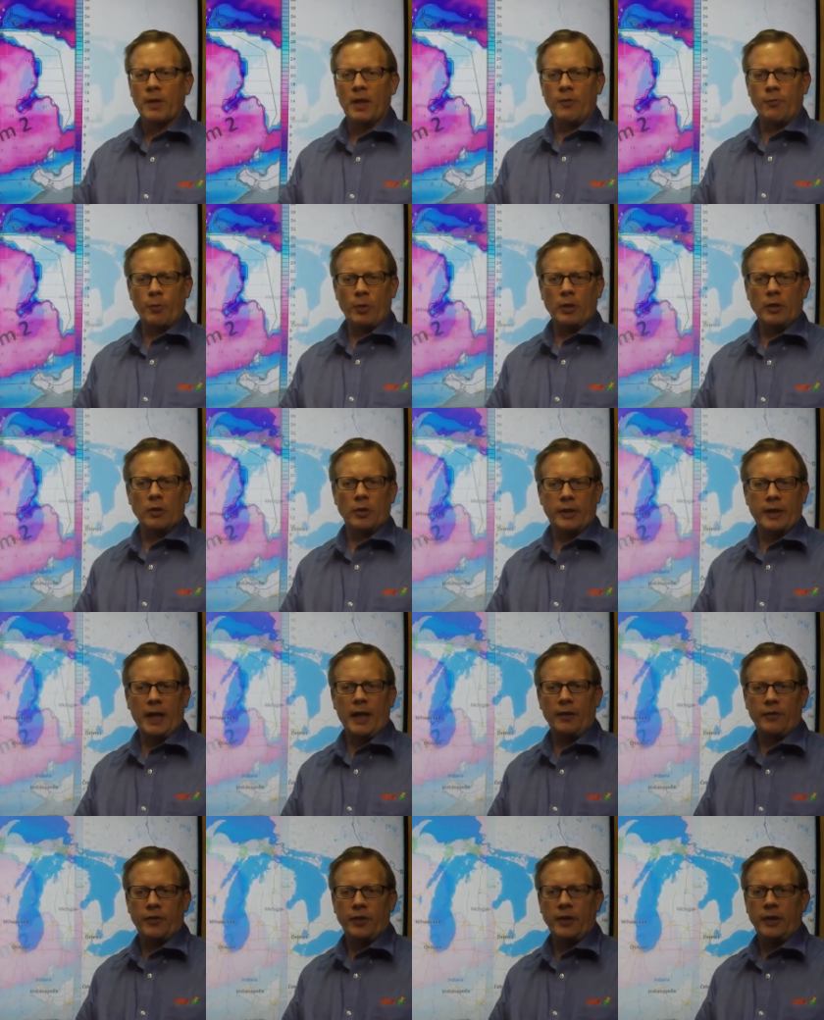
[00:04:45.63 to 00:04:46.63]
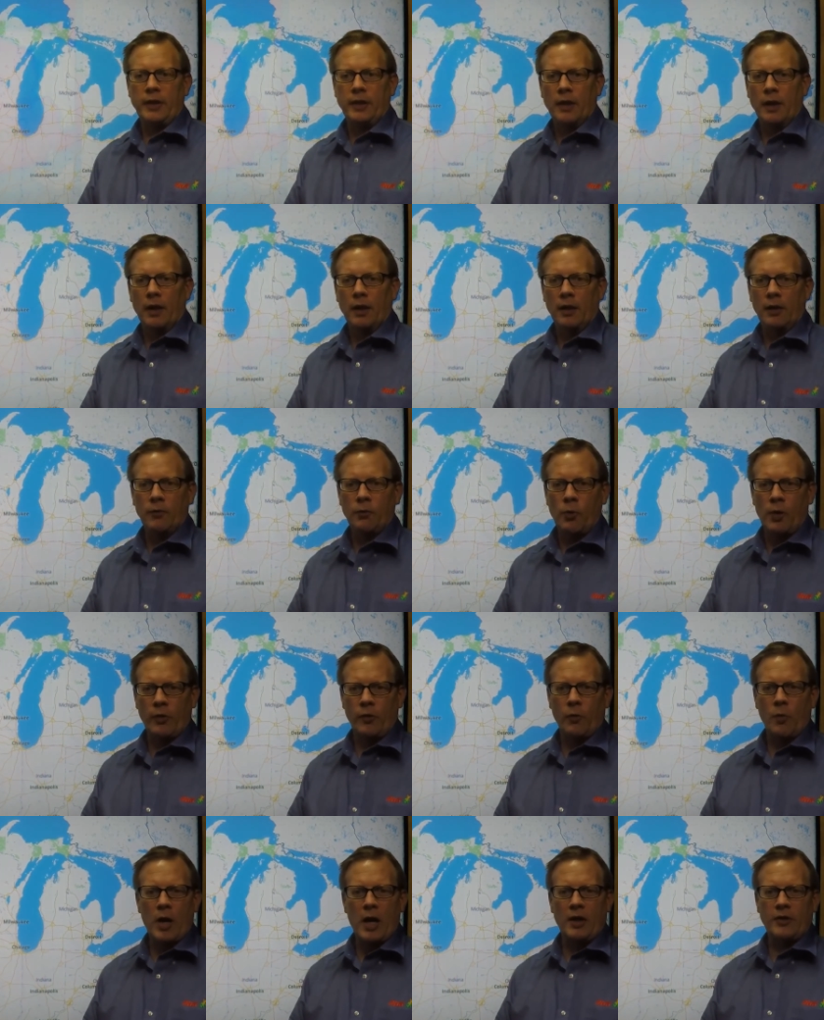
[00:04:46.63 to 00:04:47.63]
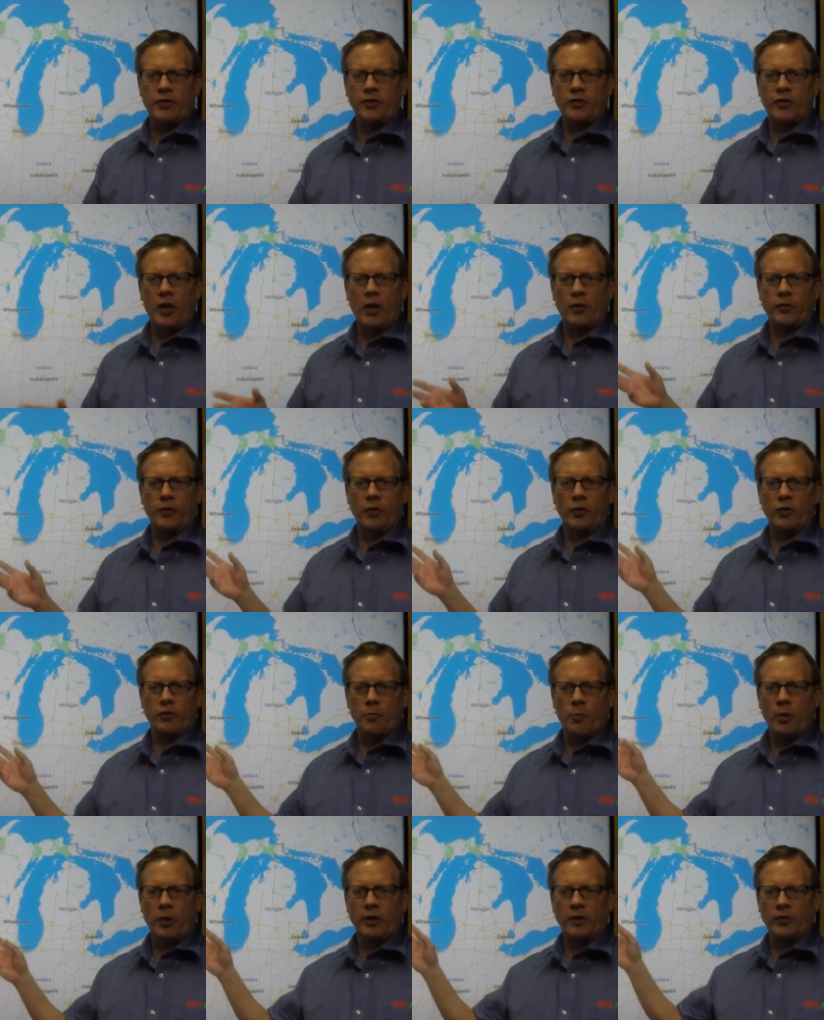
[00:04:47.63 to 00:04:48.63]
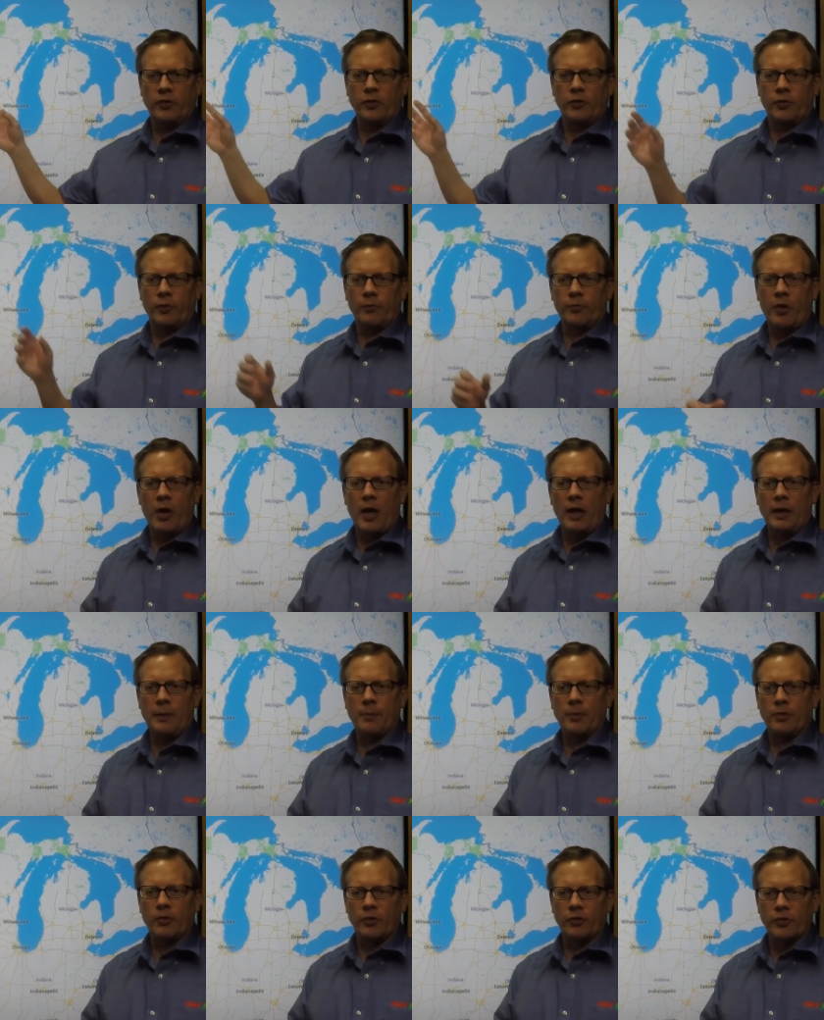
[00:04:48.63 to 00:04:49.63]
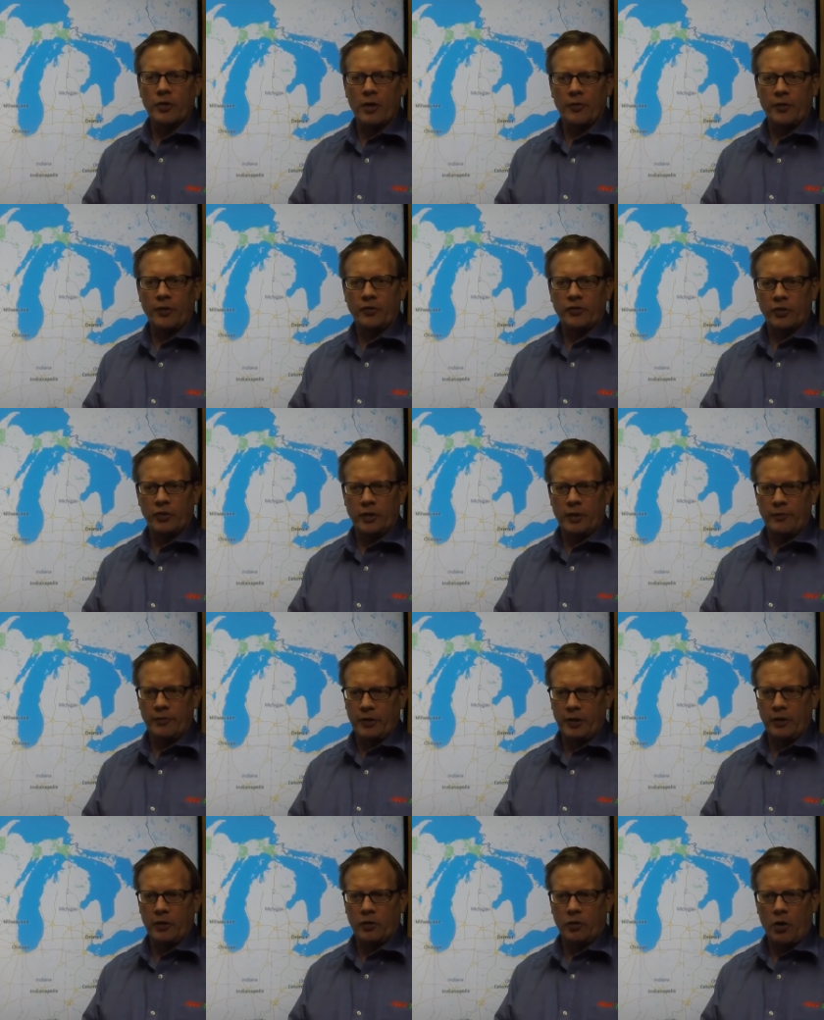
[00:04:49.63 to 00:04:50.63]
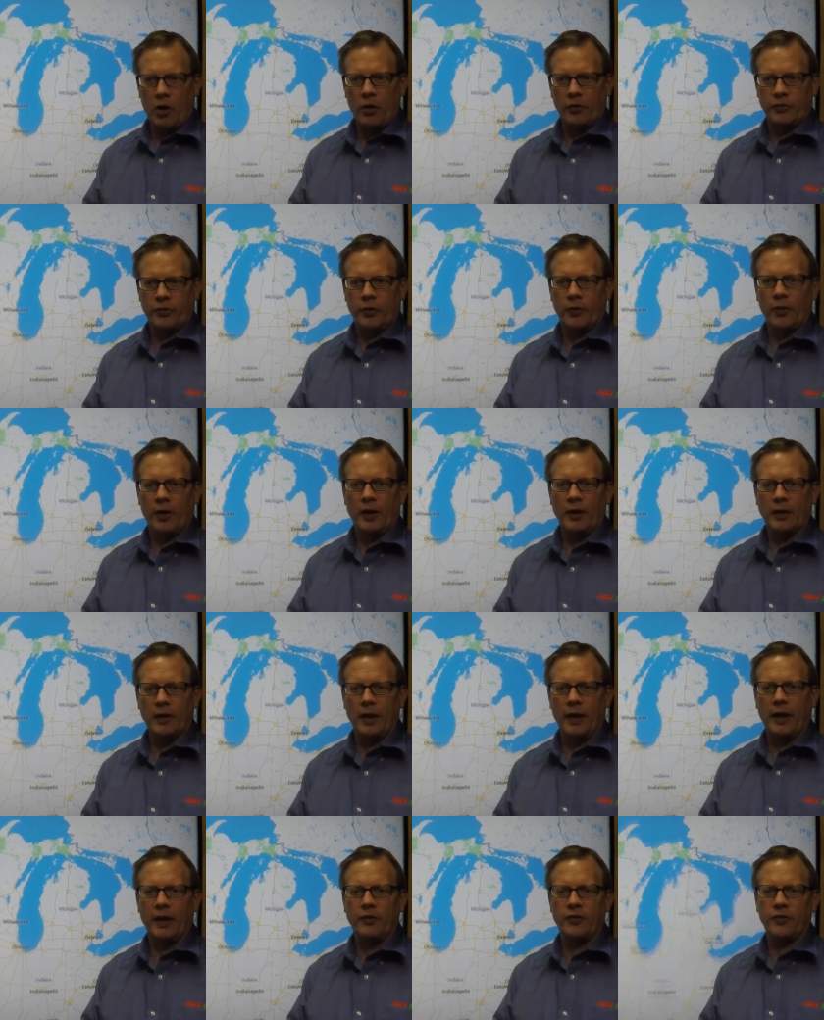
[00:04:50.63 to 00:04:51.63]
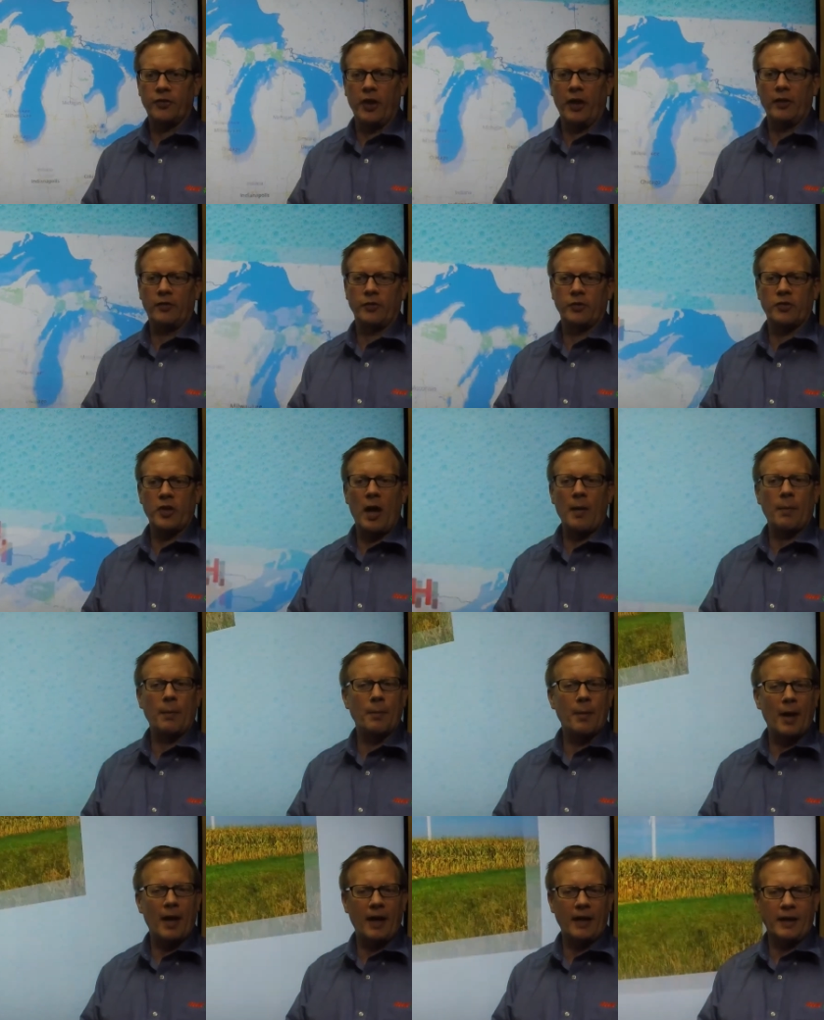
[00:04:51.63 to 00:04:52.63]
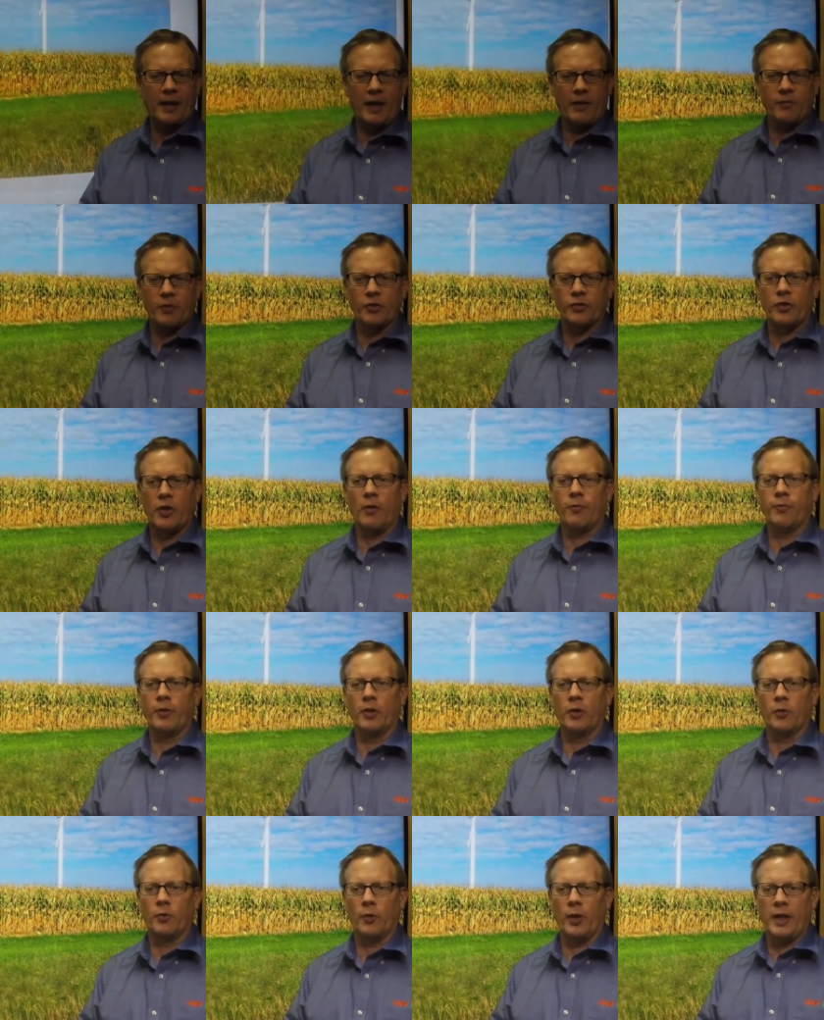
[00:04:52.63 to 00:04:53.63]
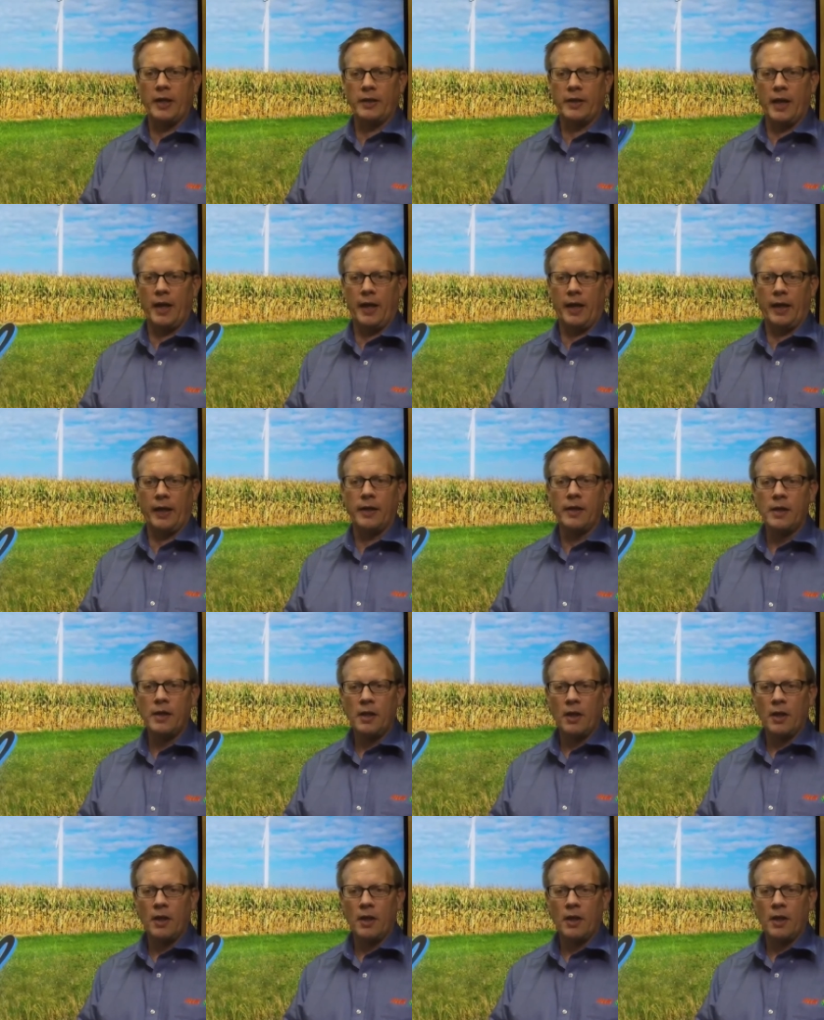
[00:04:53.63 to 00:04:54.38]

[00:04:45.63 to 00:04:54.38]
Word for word: If we look at the uh, weather watches out there this morning, this is on Friday, but there's nothing significant across the Great Lakes. Thanks for stopping by and have yourself a great day,